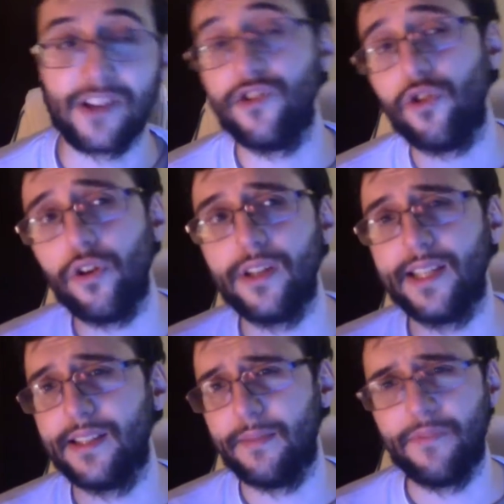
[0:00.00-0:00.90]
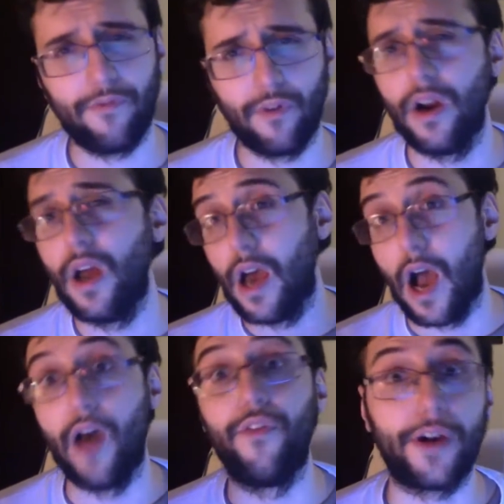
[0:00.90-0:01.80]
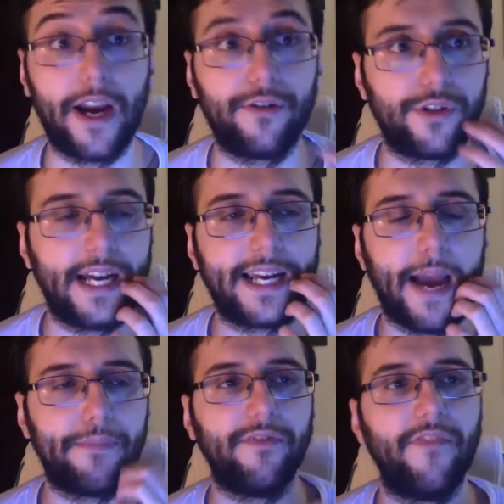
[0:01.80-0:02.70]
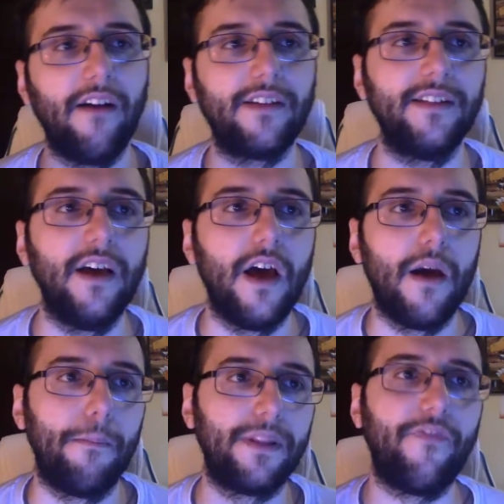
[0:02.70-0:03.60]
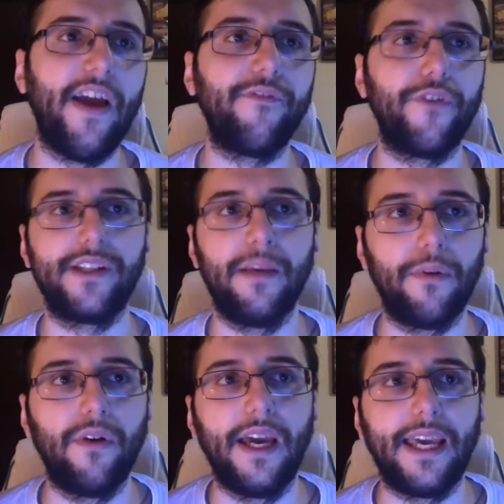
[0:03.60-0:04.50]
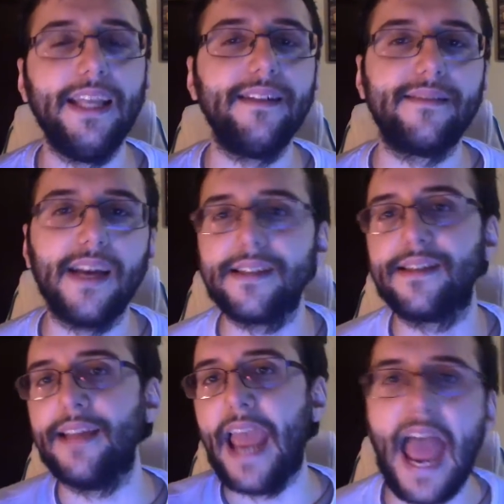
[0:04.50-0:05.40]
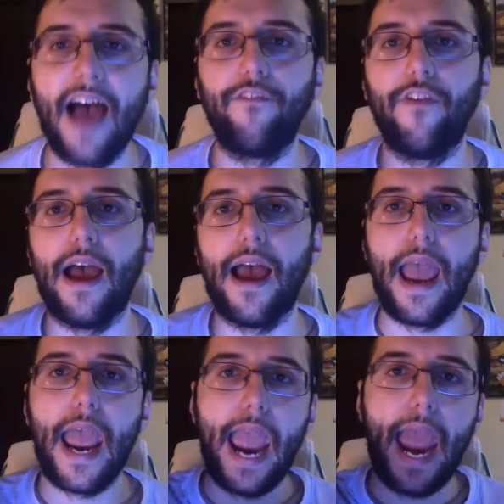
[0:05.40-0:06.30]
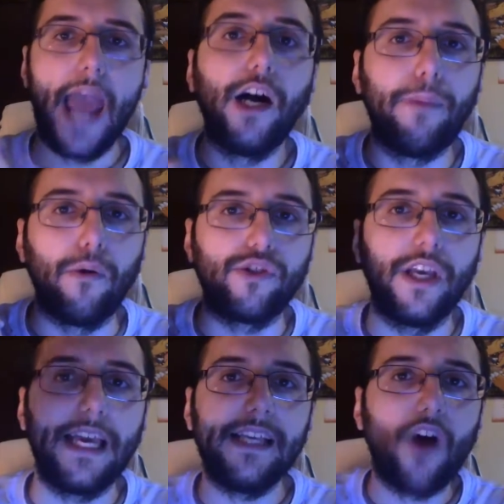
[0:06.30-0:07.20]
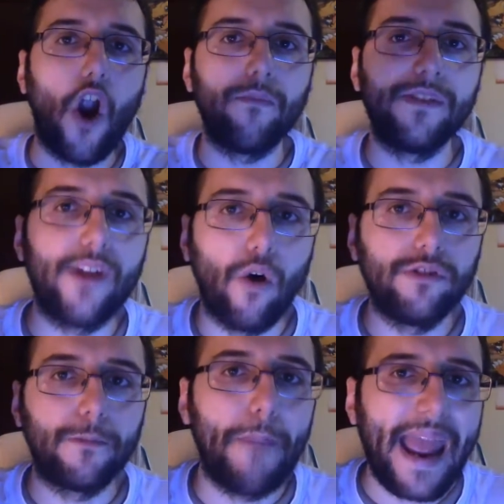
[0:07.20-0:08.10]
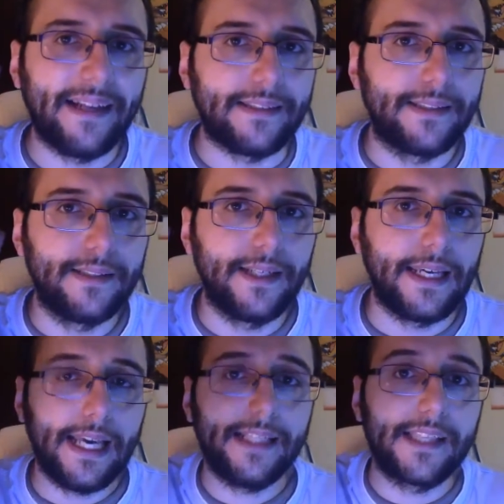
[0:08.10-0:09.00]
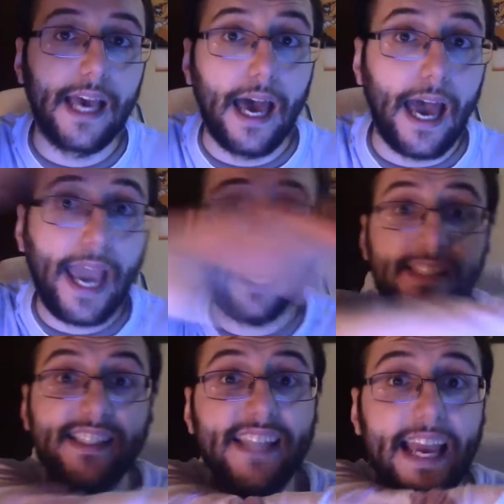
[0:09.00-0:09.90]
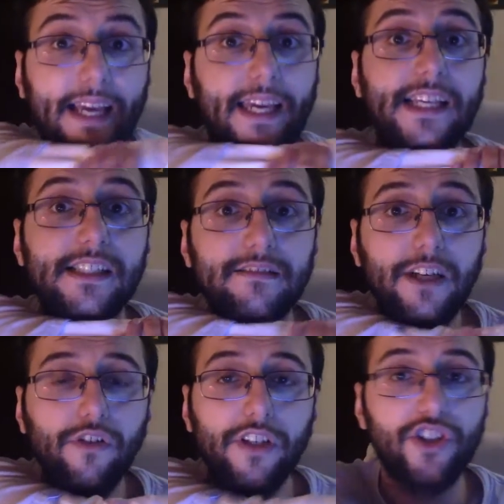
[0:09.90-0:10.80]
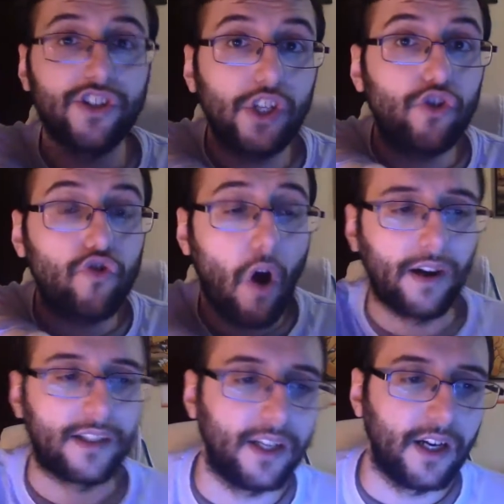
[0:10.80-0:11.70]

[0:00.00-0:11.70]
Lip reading: I'm sure you could say the same thing for other characters like Captain Falcon, but the fact, for example, he doesn't have elbows. His arms don't bend. It's a stick. He's literally just a trunk.